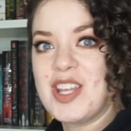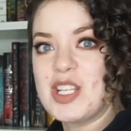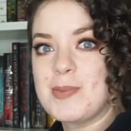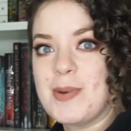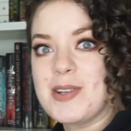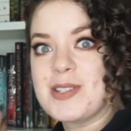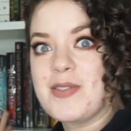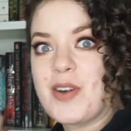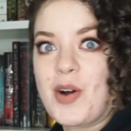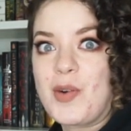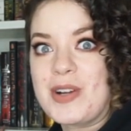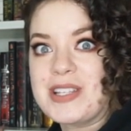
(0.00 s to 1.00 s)
of these books have
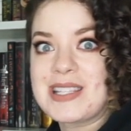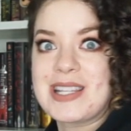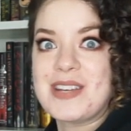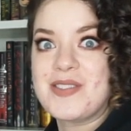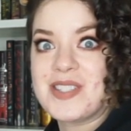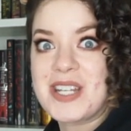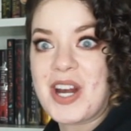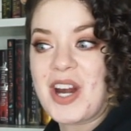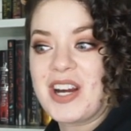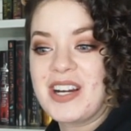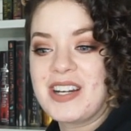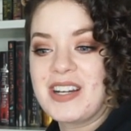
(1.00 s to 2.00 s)
always lived
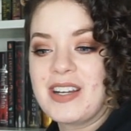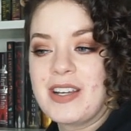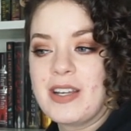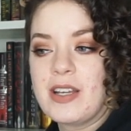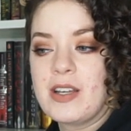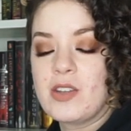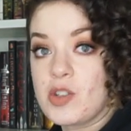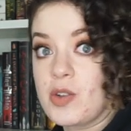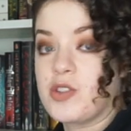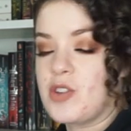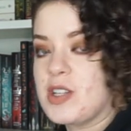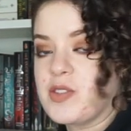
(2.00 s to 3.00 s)
here. So
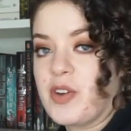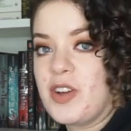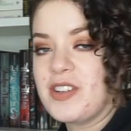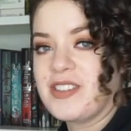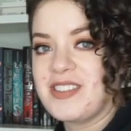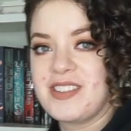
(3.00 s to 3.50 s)
it's stressful.